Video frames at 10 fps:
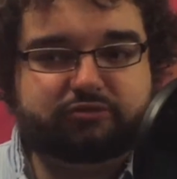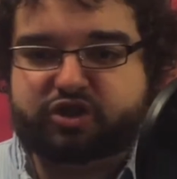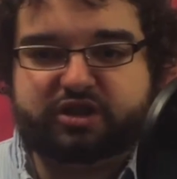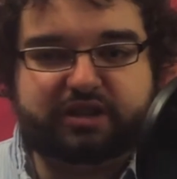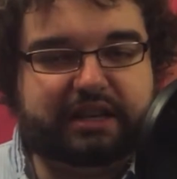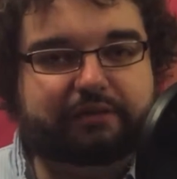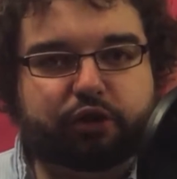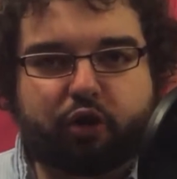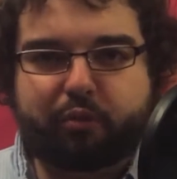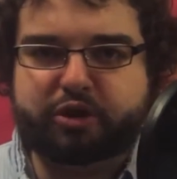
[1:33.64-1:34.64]
just to give
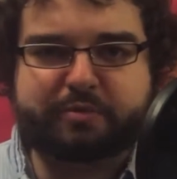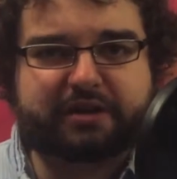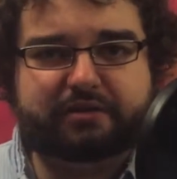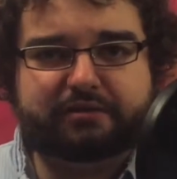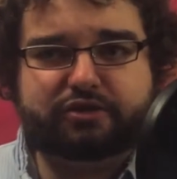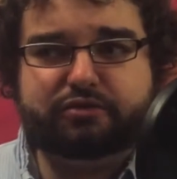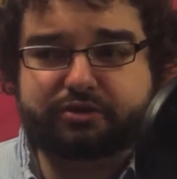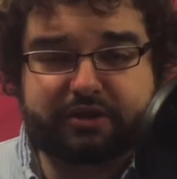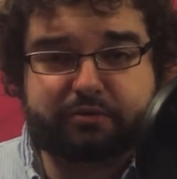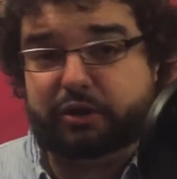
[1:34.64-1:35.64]
your own perspective too.
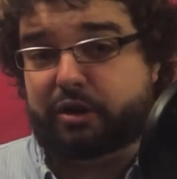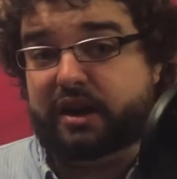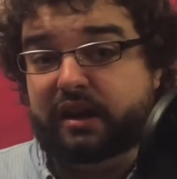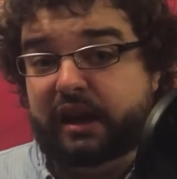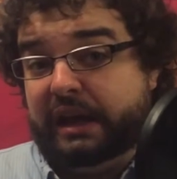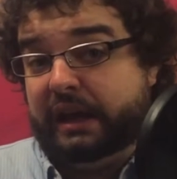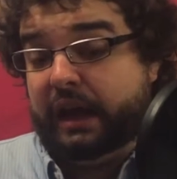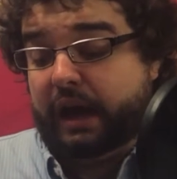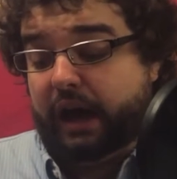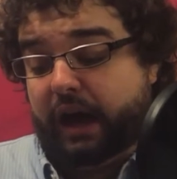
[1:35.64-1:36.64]
So that's really great.
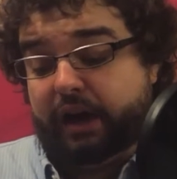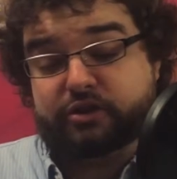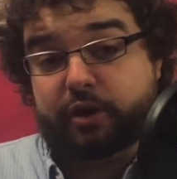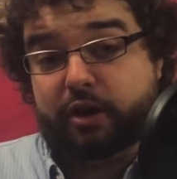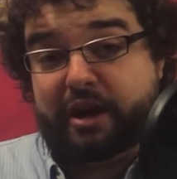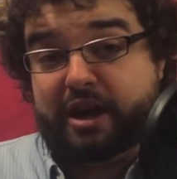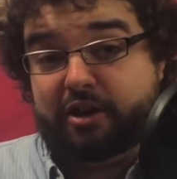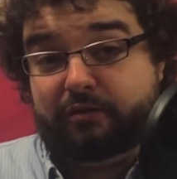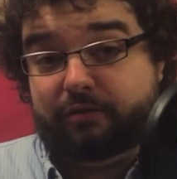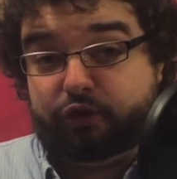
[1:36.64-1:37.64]
Uh, I also put up
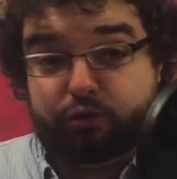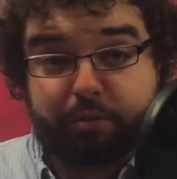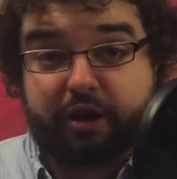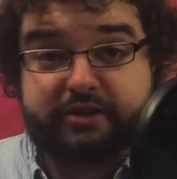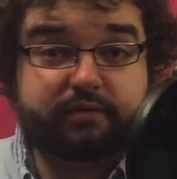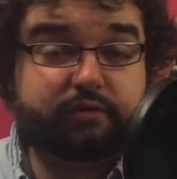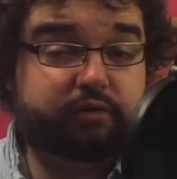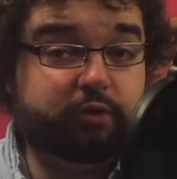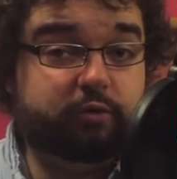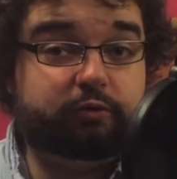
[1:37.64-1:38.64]
a super positive
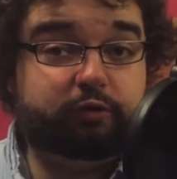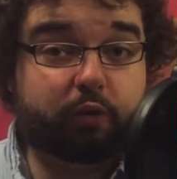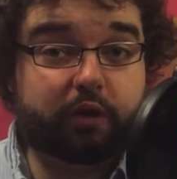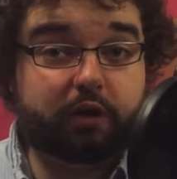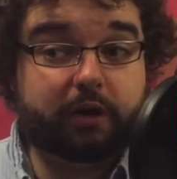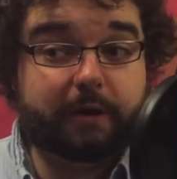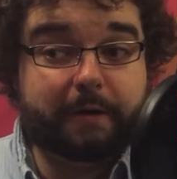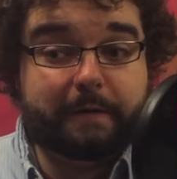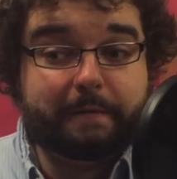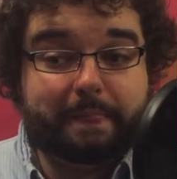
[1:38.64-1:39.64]
review for
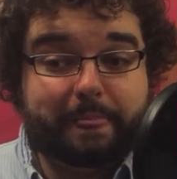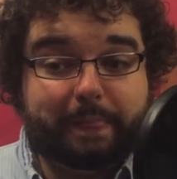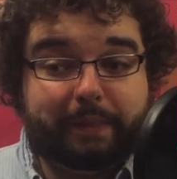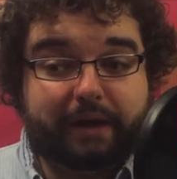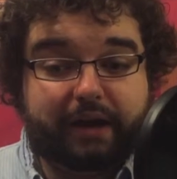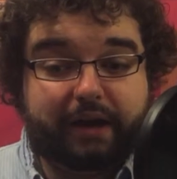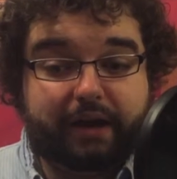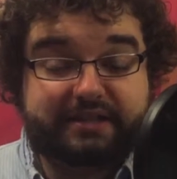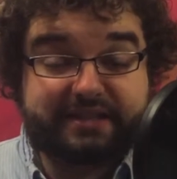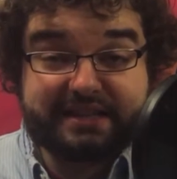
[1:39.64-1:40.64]

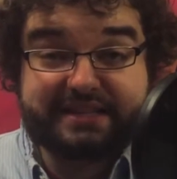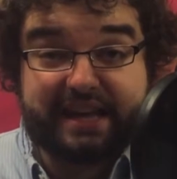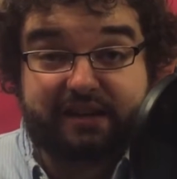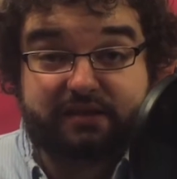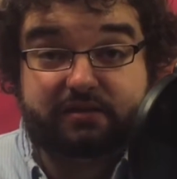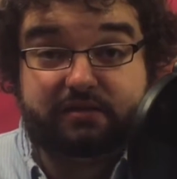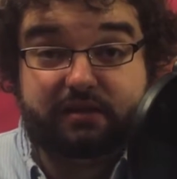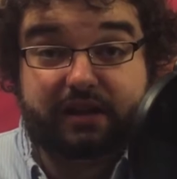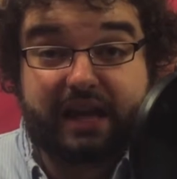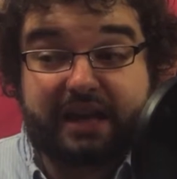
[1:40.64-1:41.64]
uh, Sunset,
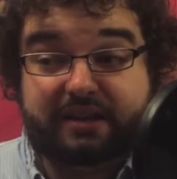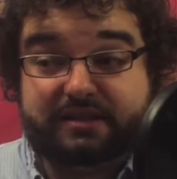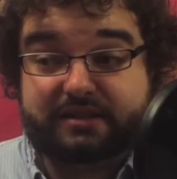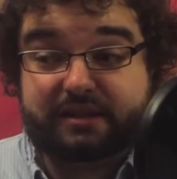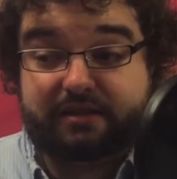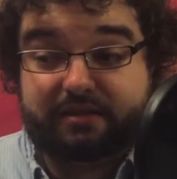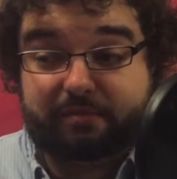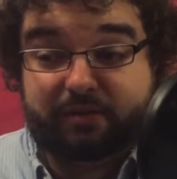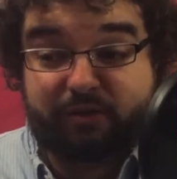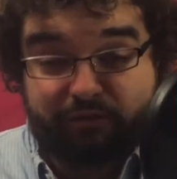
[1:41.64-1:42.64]
and
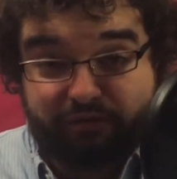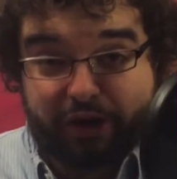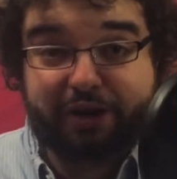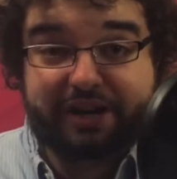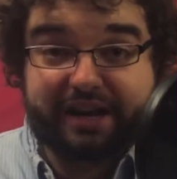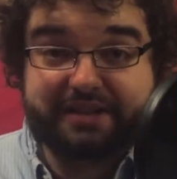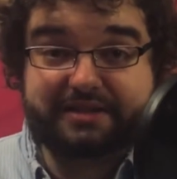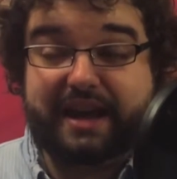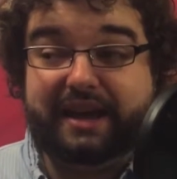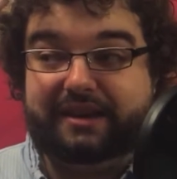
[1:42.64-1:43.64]
the very
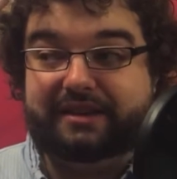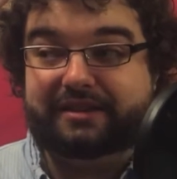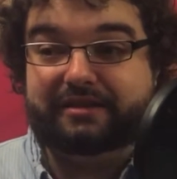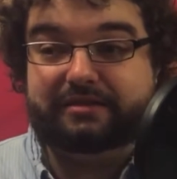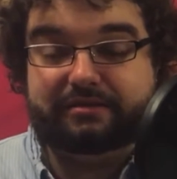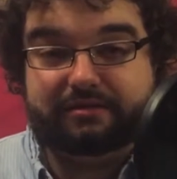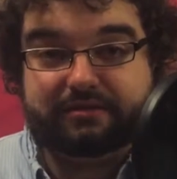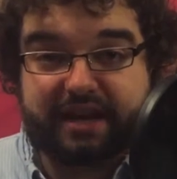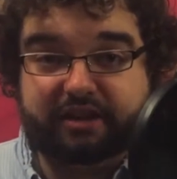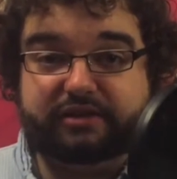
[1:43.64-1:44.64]
next day,
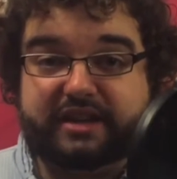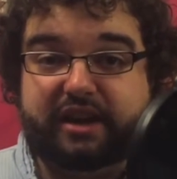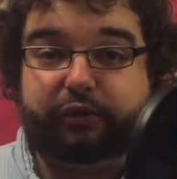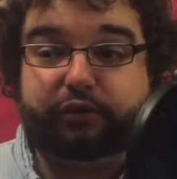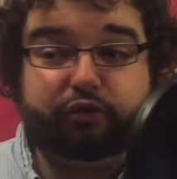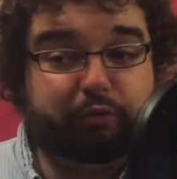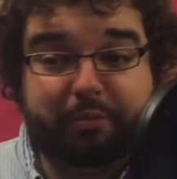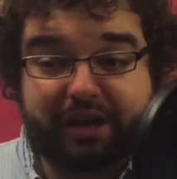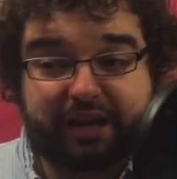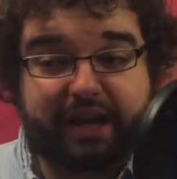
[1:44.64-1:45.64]
Tale of Tales, who've
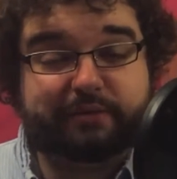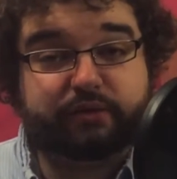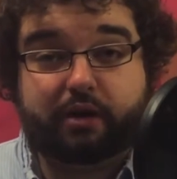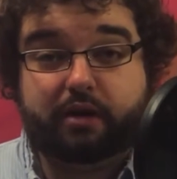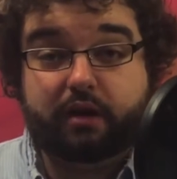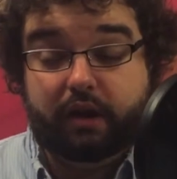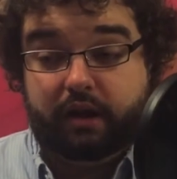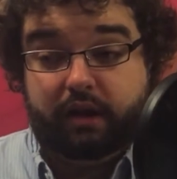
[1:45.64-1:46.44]
been making games for